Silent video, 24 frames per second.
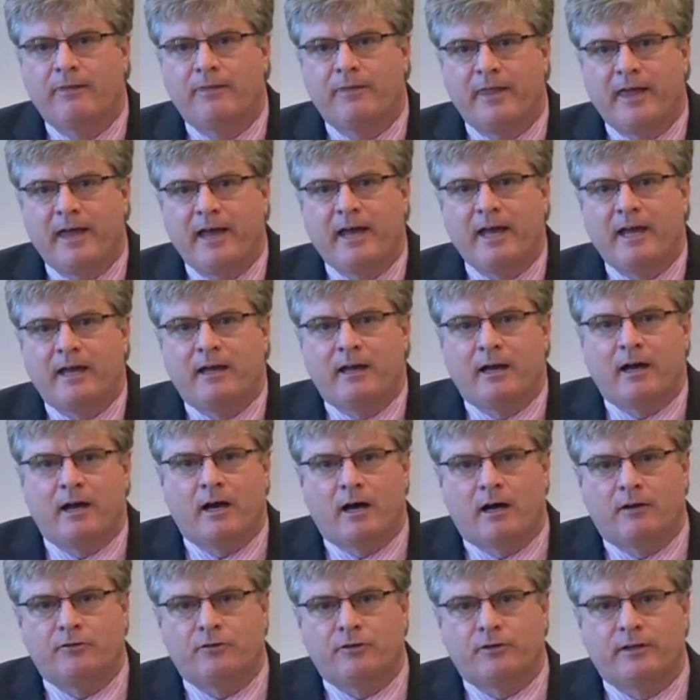They,
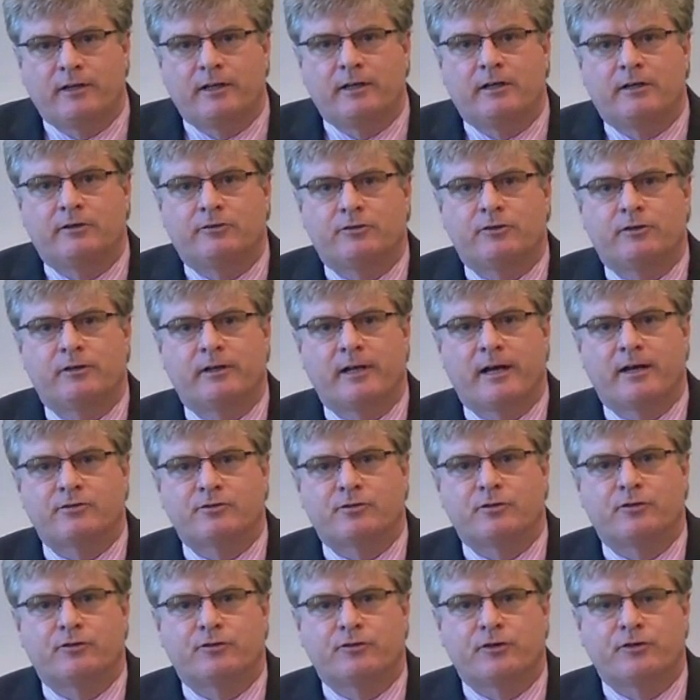under the
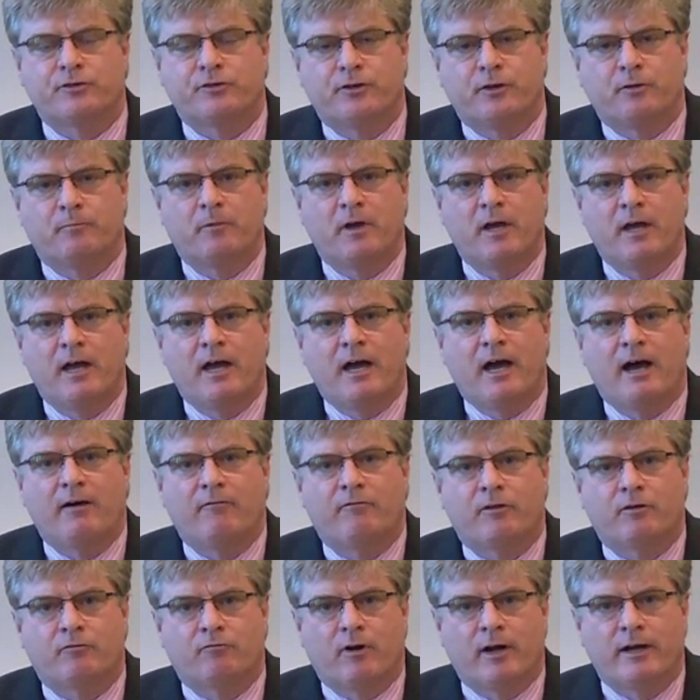international system,
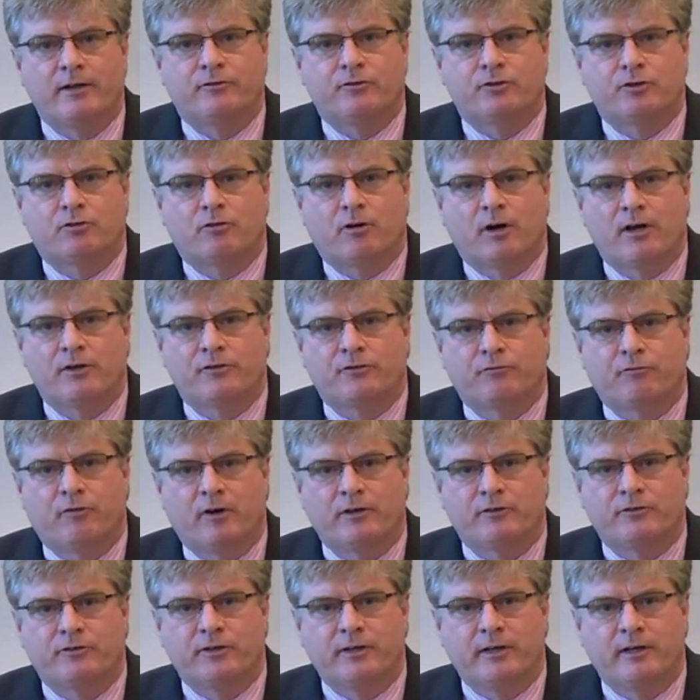have the right to cross
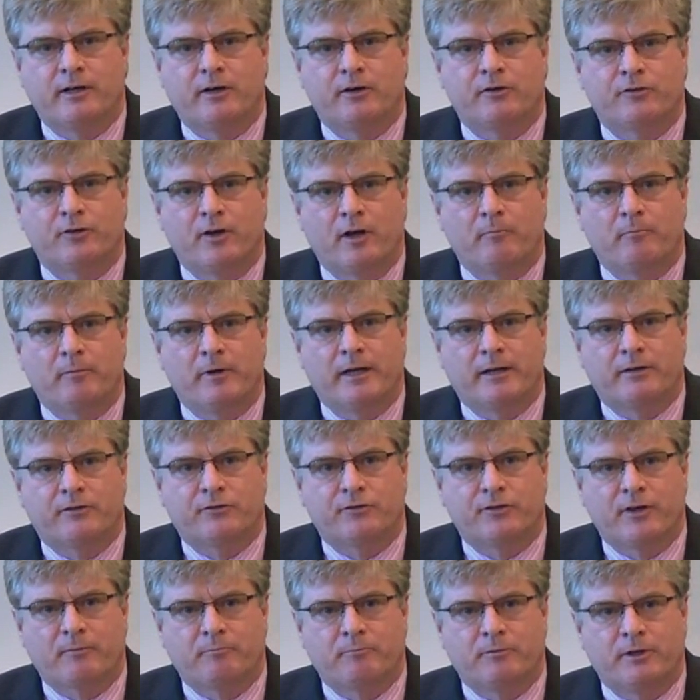frontiers and be
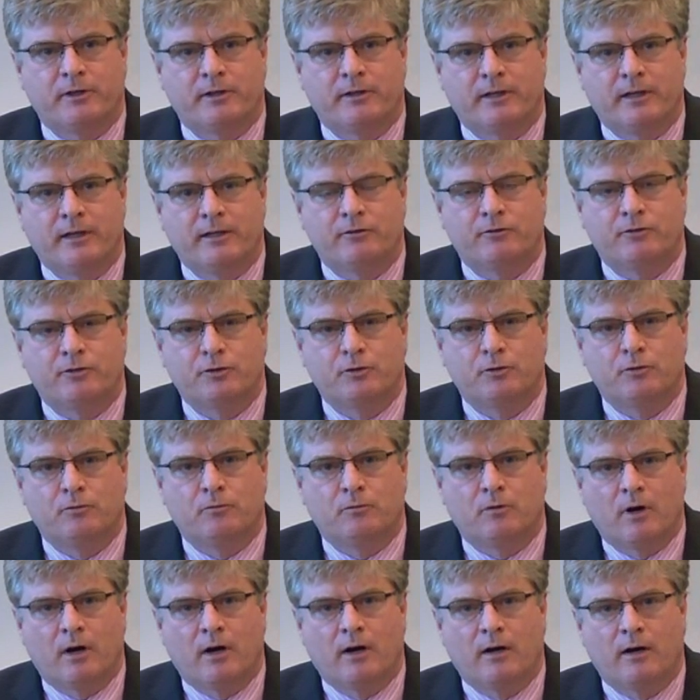accepted
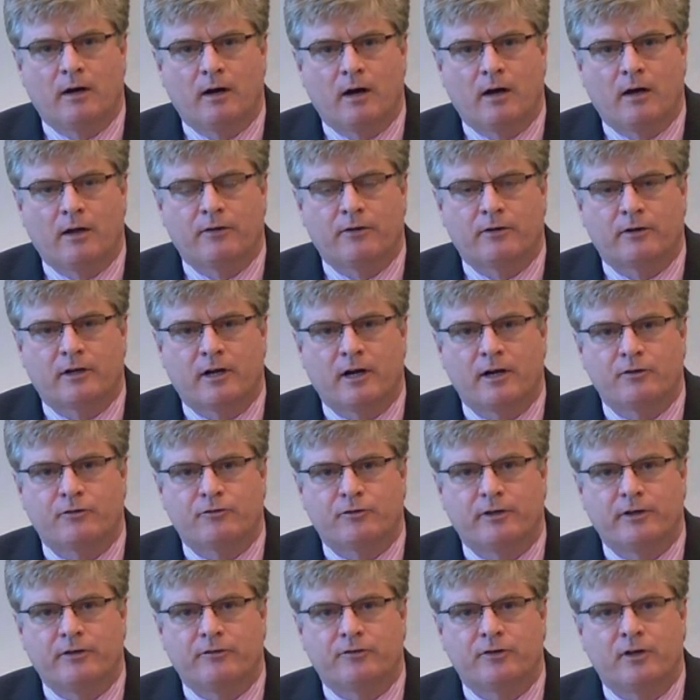into other
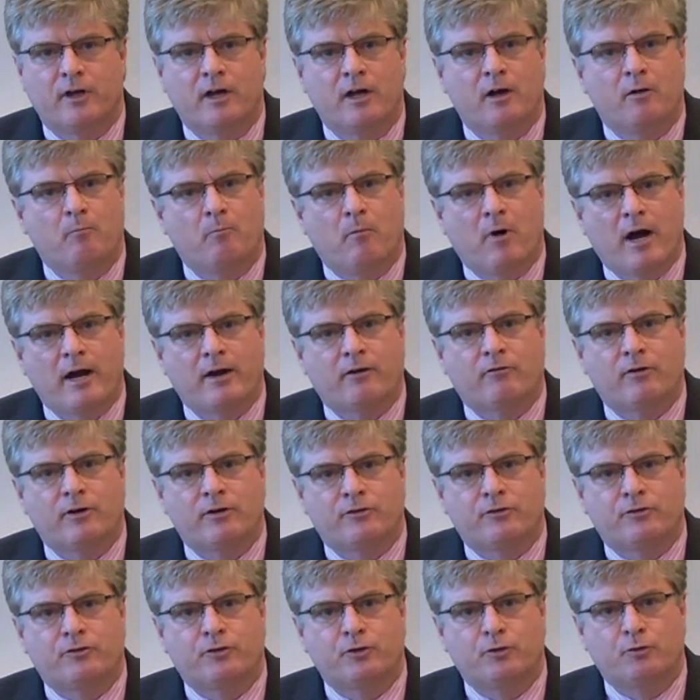countries.
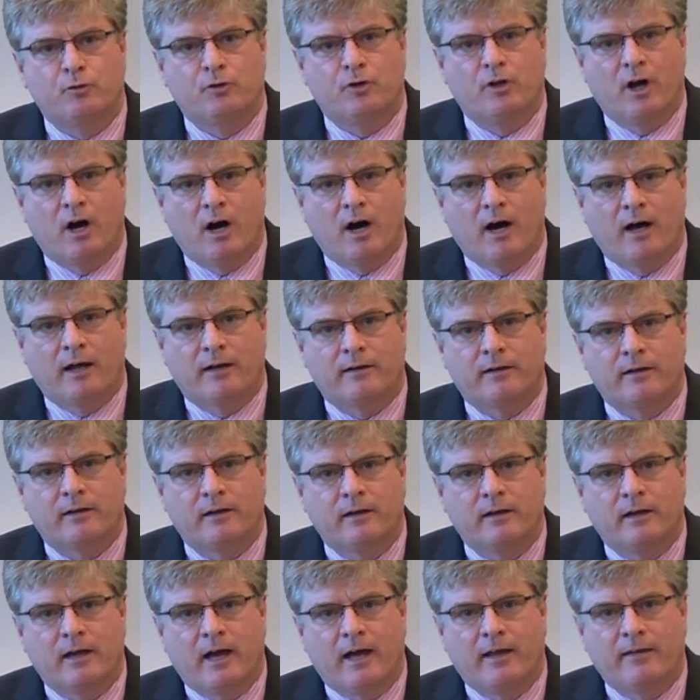Migrants do not.
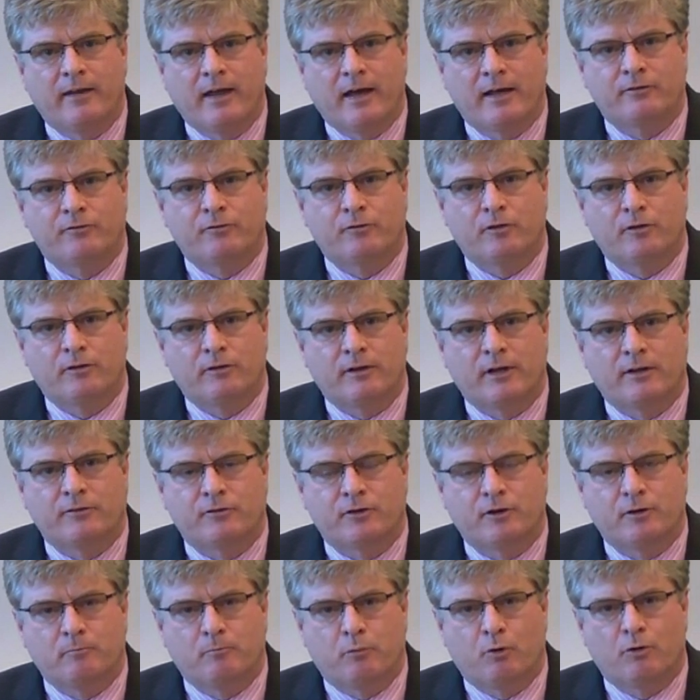And that's
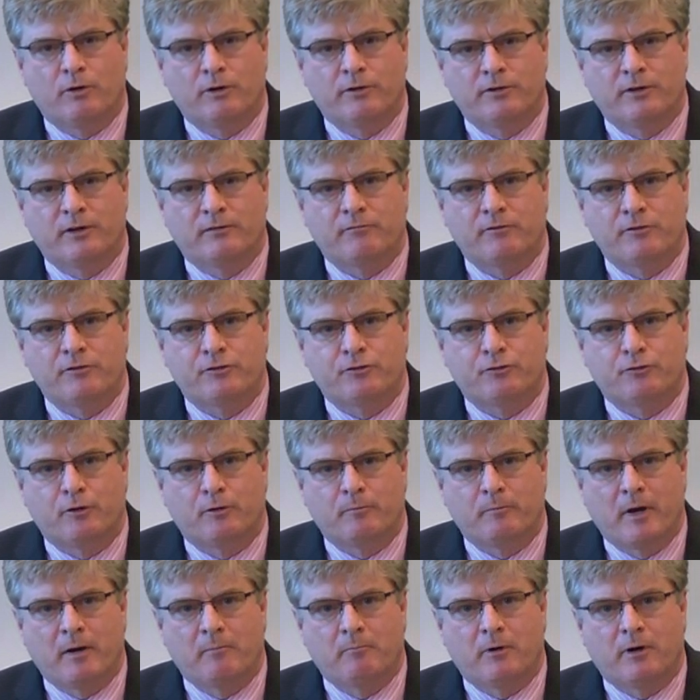an important difference to
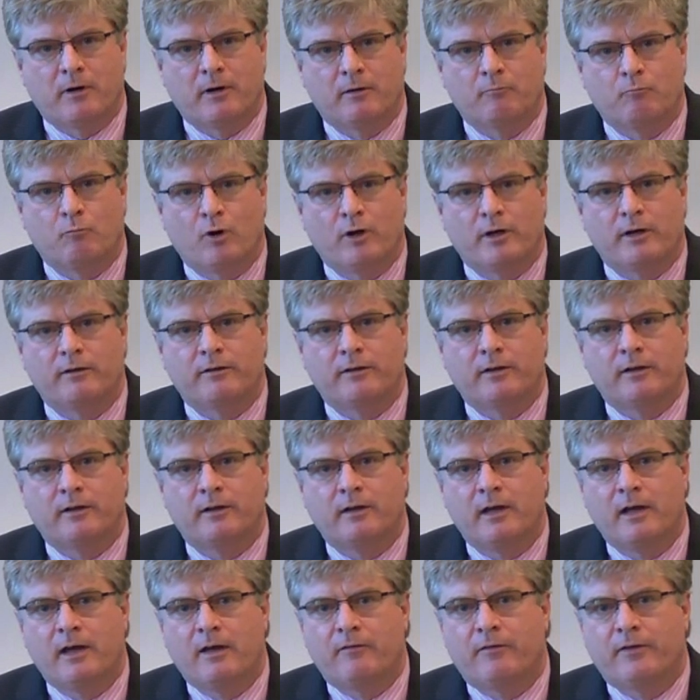remember. And one of the
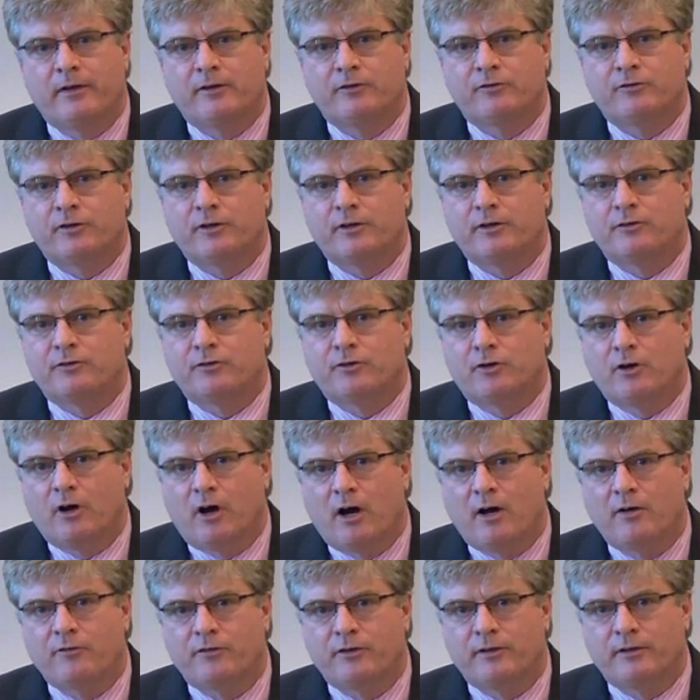things that is
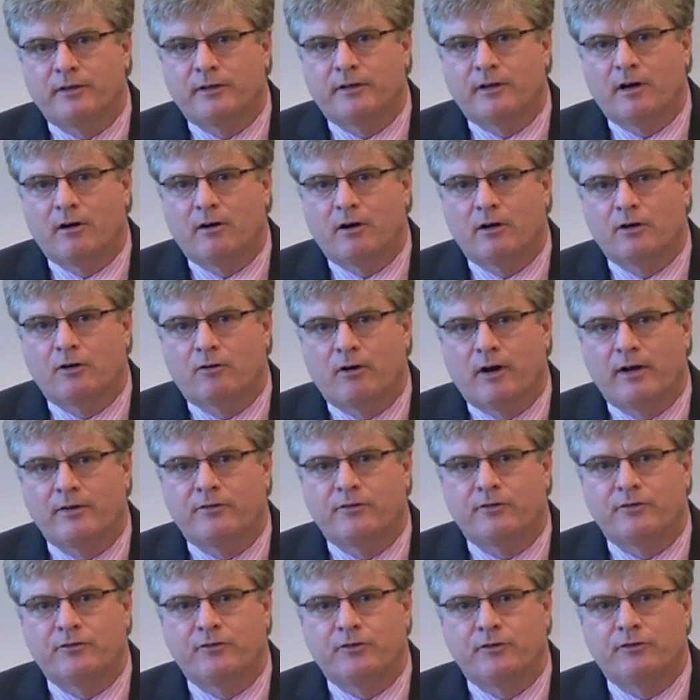causing the current
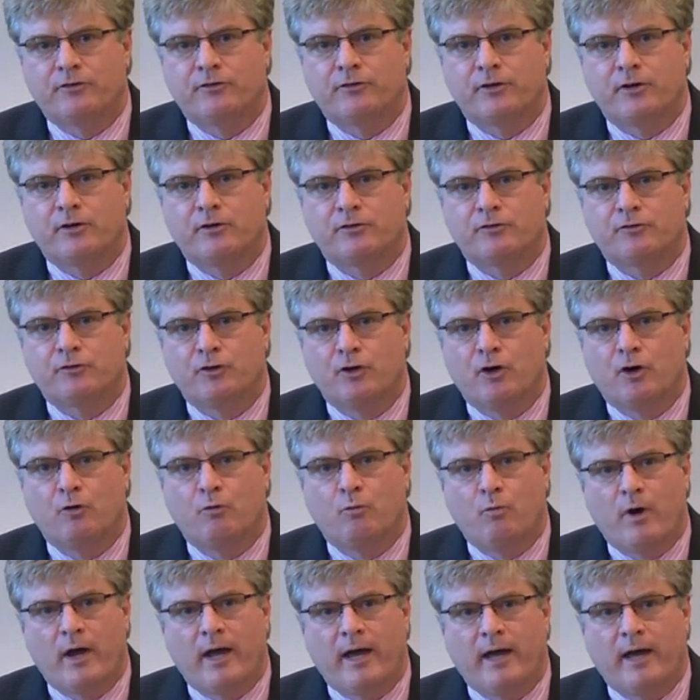crisis is there is no